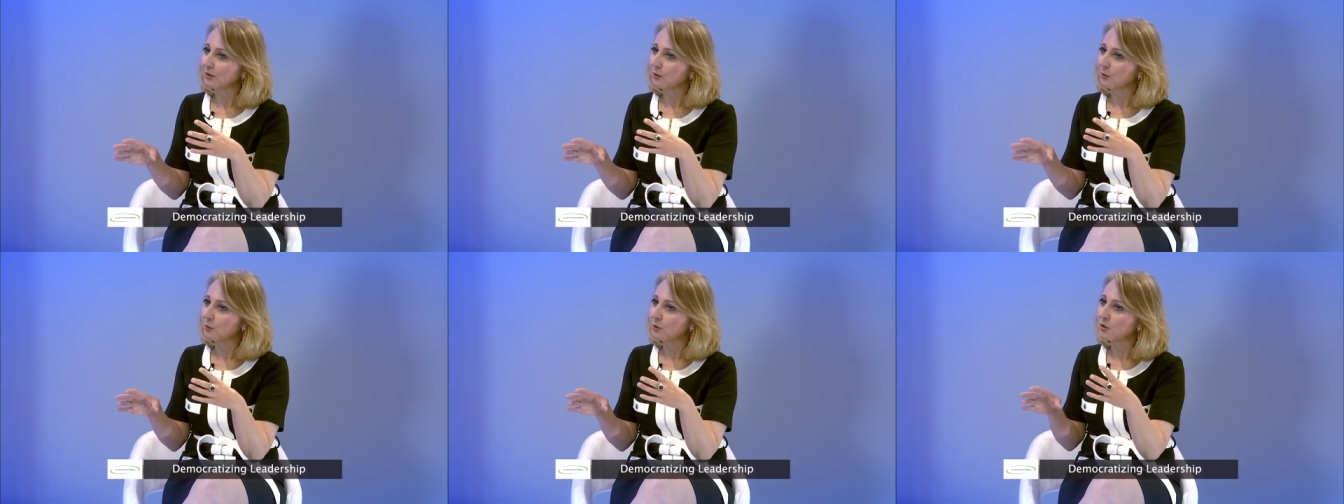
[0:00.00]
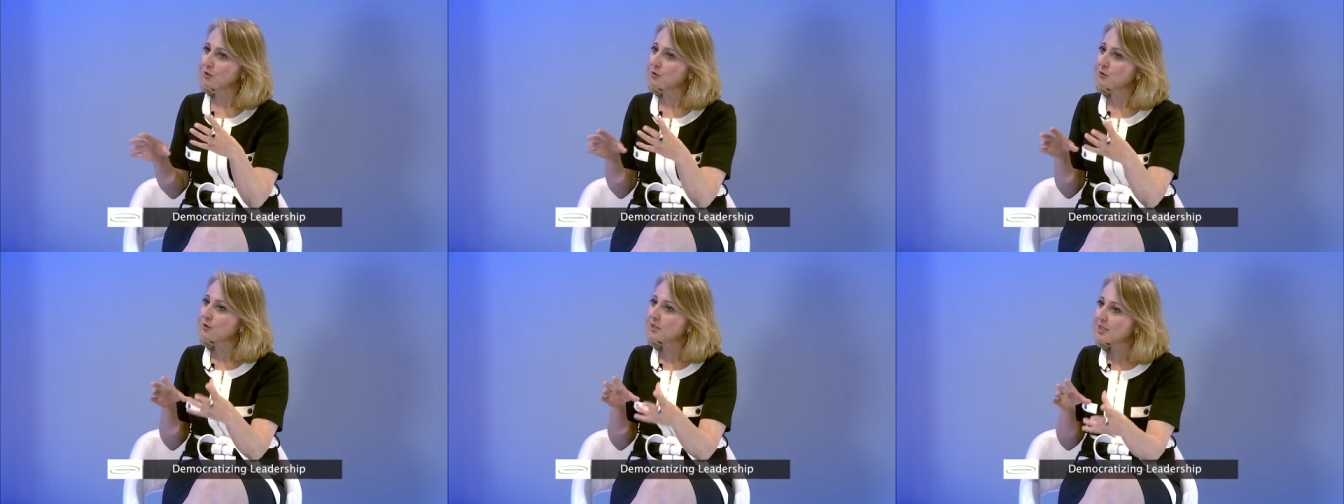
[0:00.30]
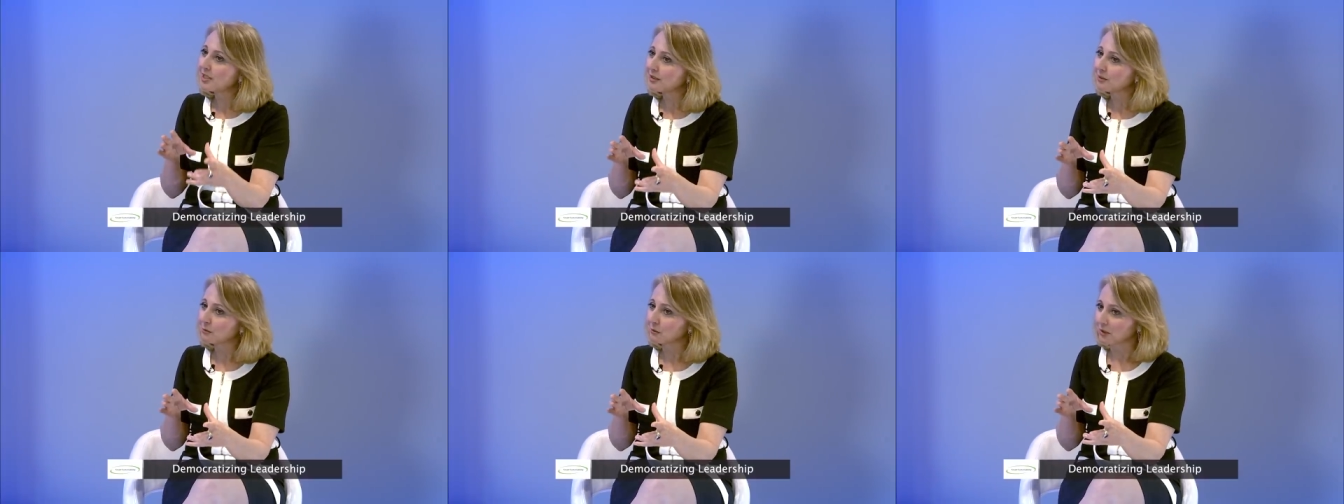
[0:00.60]
would you
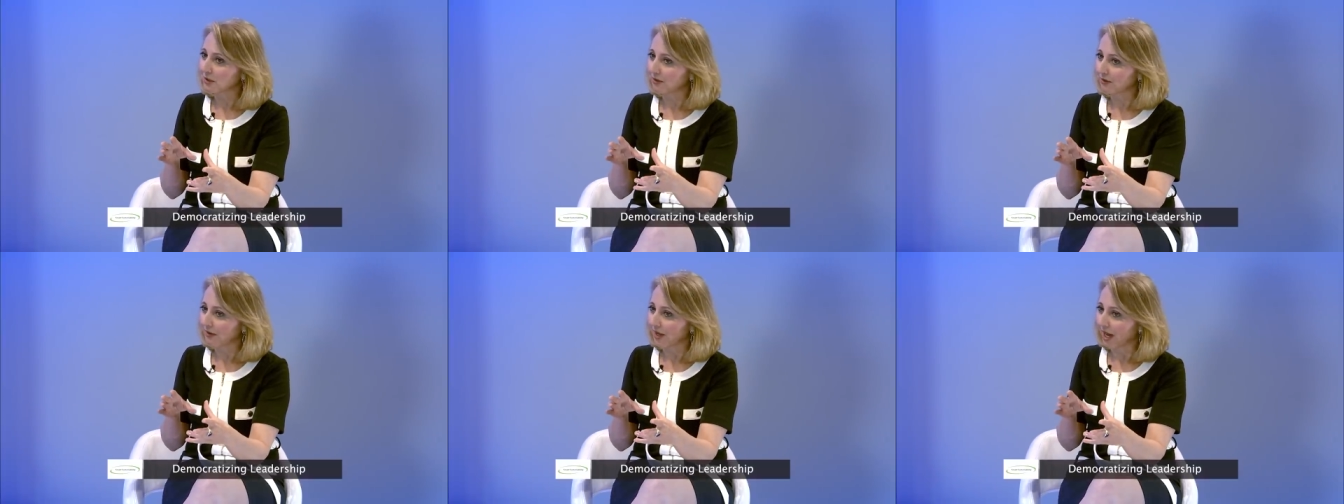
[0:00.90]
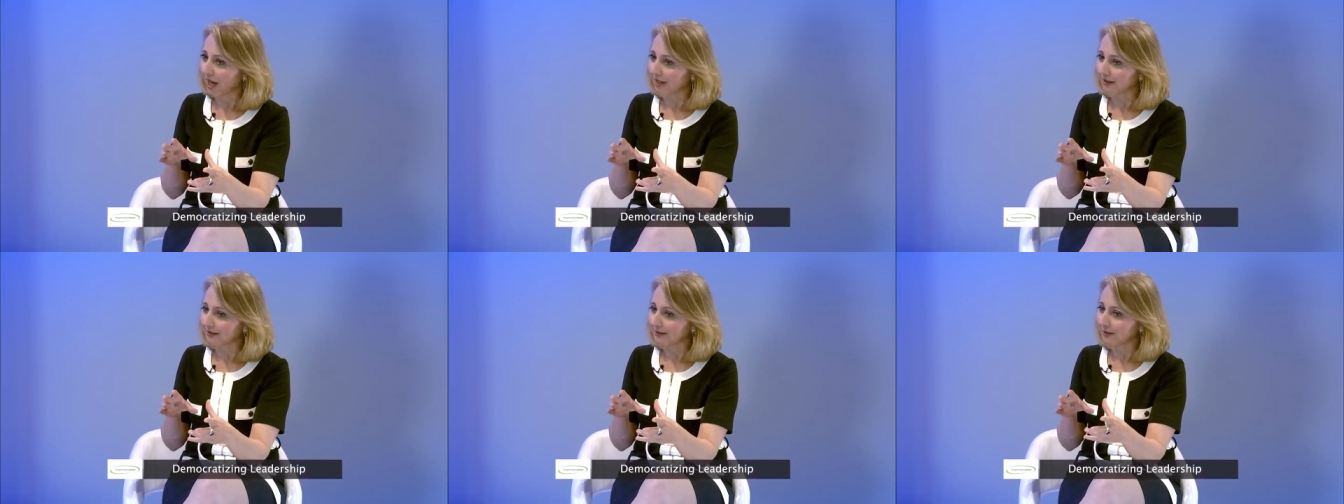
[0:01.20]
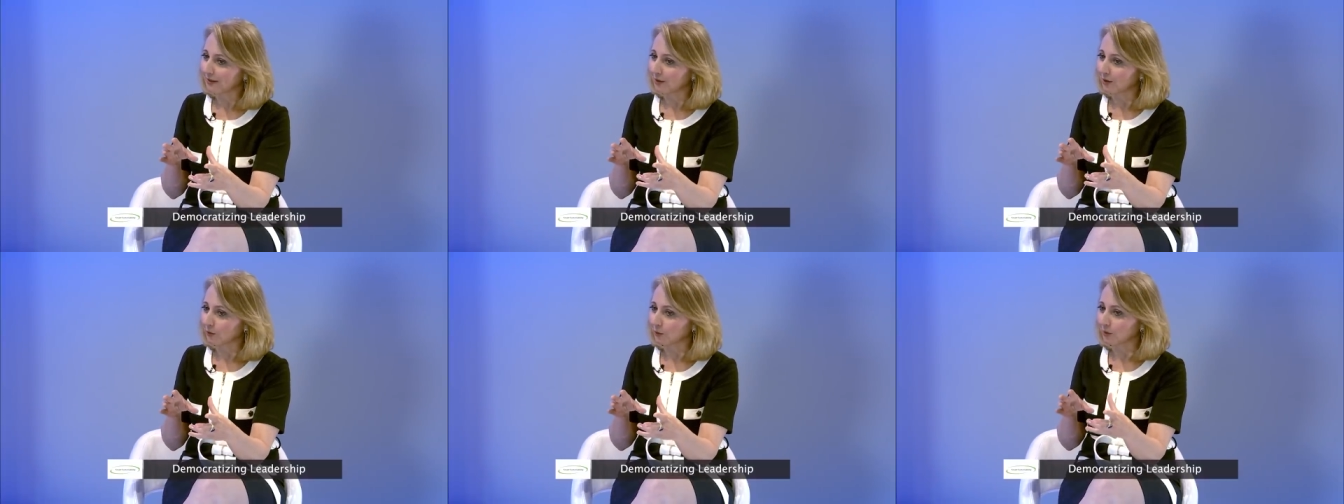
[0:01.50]
deal with that
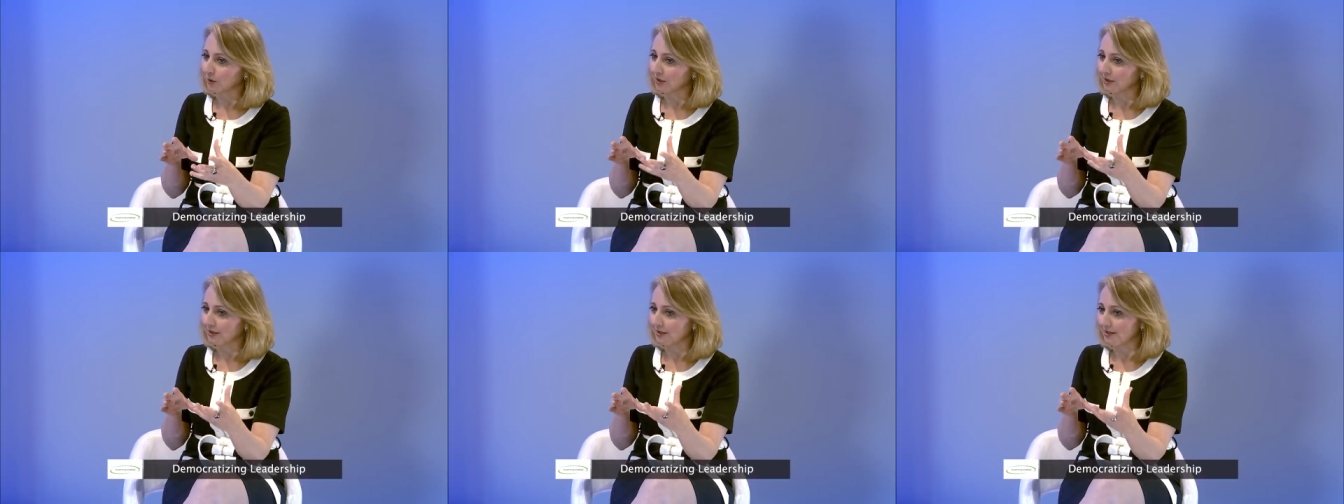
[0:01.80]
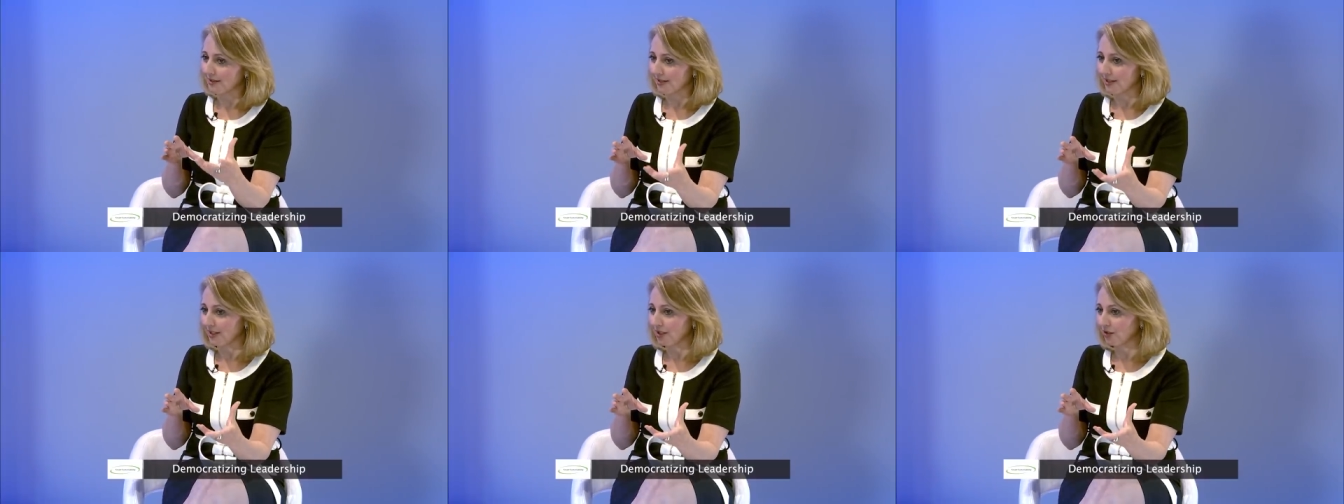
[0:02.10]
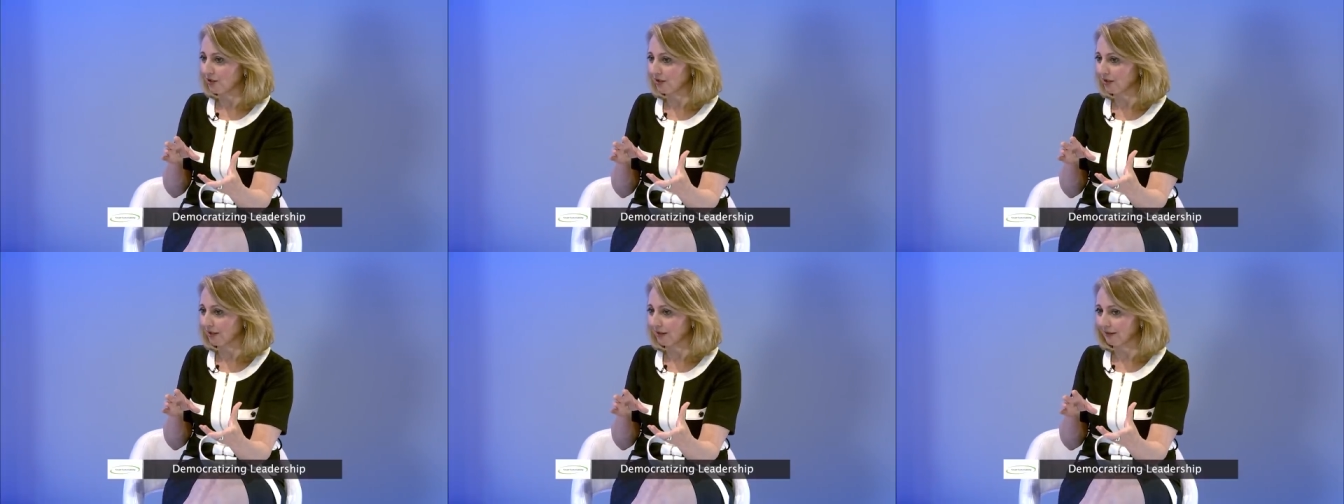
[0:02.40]
in an
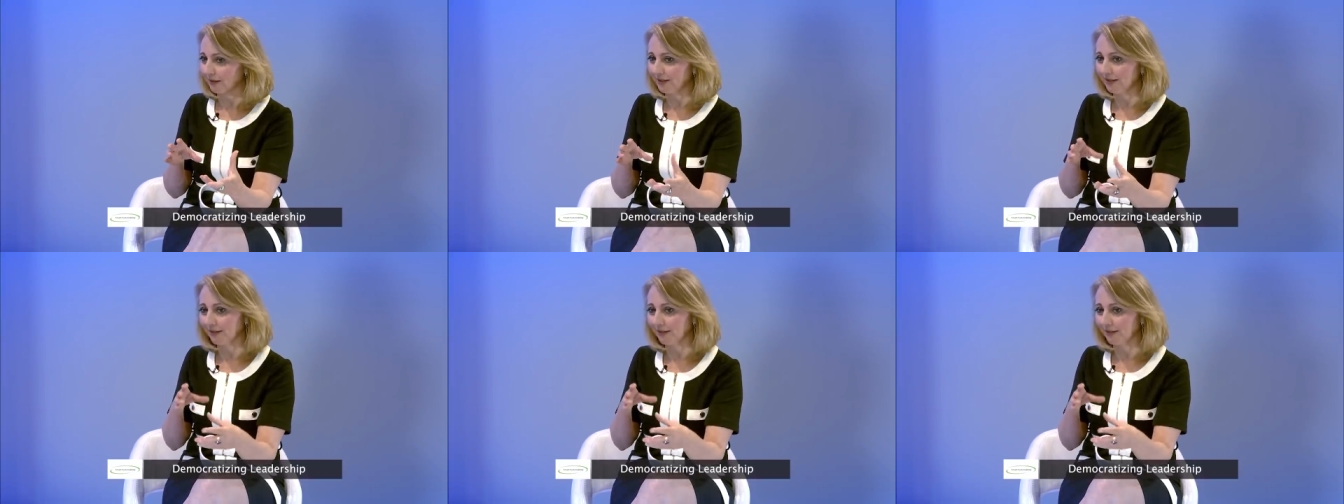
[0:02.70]
organization,